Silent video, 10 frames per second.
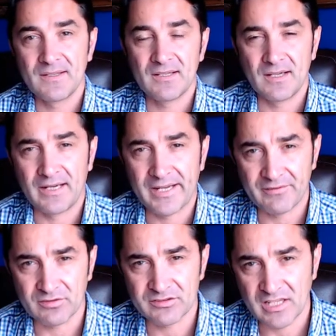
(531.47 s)
have
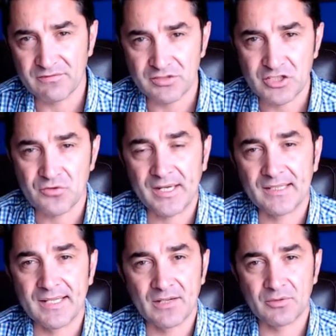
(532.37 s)
self-restraint
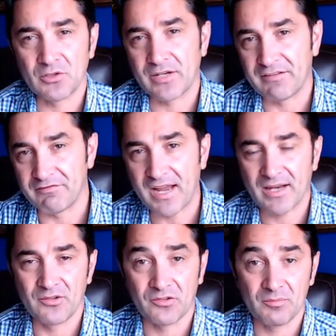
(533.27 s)
and we don't have
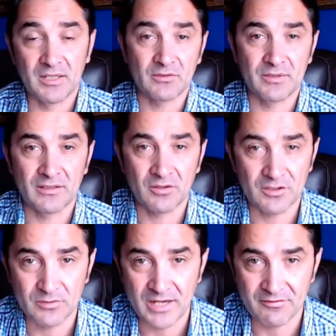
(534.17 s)
values. But we, in order
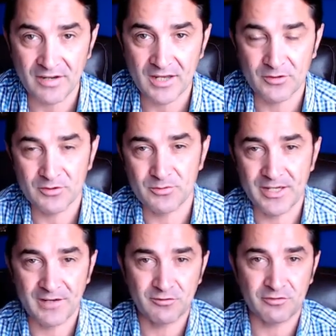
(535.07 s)
to have values, we
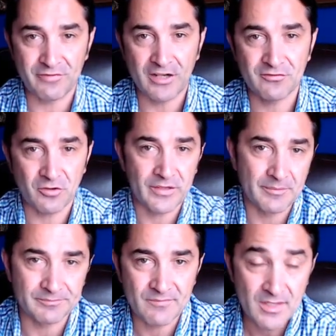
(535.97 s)
have to fight for them.
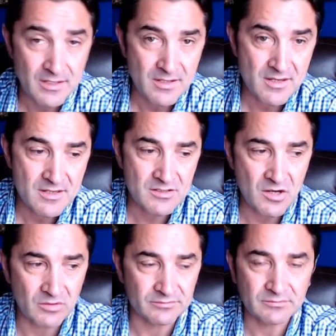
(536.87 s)

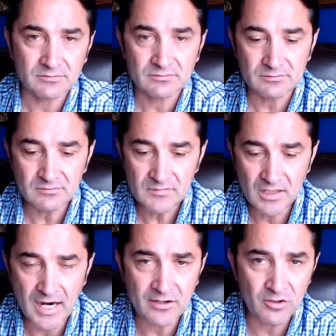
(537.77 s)
So
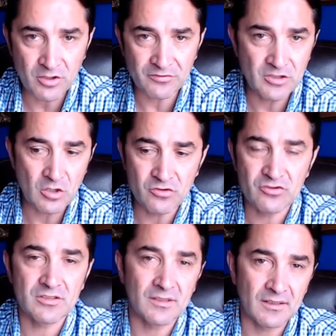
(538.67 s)
I don't know if
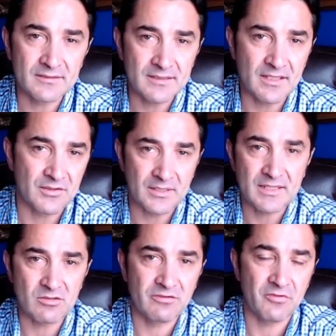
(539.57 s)
those, as I said,
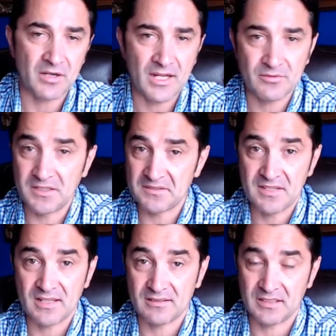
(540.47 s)
3,400 is
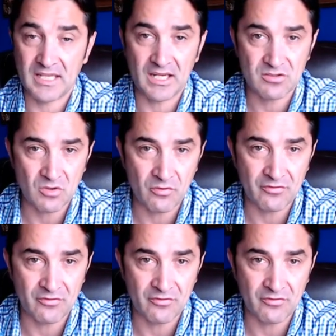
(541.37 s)
not a case of